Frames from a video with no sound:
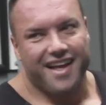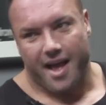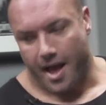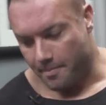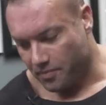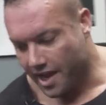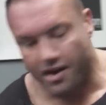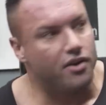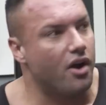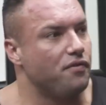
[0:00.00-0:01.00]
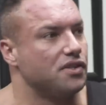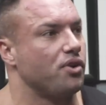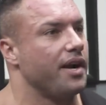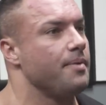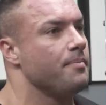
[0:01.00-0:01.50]
Keto diet for
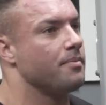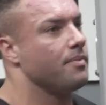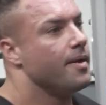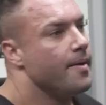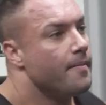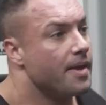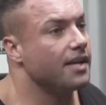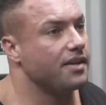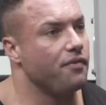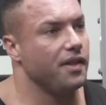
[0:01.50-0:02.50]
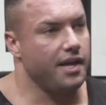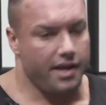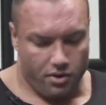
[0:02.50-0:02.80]
shredding? Yeah, definitely.